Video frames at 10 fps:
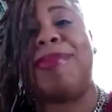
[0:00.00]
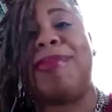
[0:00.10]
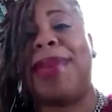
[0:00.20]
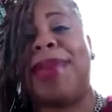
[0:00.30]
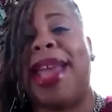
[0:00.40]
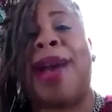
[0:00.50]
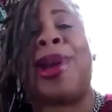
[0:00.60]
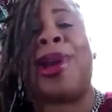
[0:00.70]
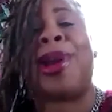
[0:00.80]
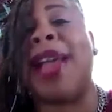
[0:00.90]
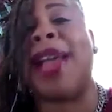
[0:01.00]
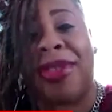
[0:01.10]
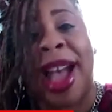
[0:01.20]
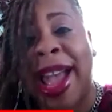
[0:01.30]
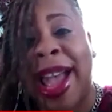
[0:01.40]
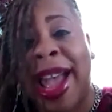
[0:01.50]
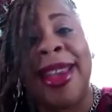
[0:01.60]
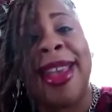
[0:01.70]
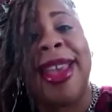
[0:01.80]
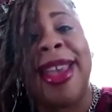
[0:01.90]
out at all times of the night.
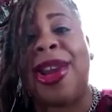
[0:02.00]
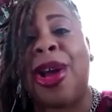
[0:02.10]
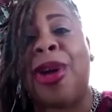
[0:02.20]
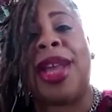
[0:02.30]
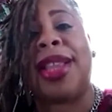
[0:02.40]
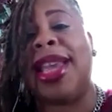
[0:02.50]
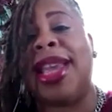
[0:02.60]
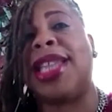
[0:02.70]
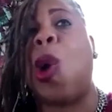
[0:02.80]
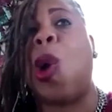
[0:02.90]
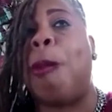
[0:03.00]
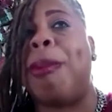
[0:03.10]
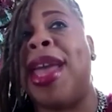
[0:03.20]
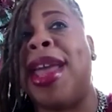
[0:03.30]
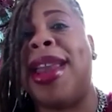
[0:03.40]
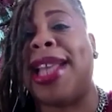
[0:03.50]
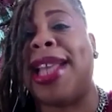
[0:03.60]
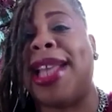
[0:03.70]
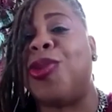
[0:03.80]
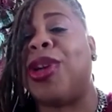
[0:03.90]
Nothing is open at
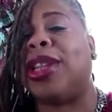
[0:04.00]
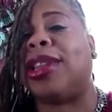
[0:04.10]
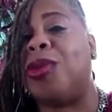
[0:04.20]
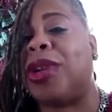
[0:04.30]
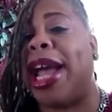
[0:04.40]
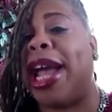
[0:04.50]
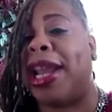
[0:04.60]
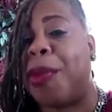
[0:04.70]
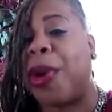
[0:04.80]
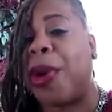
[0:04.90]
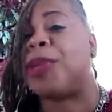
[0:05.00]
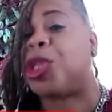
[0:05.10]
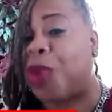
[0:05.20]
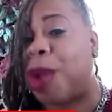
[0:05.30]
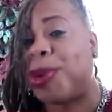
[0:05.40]
2 o'clock in the morning but trouble.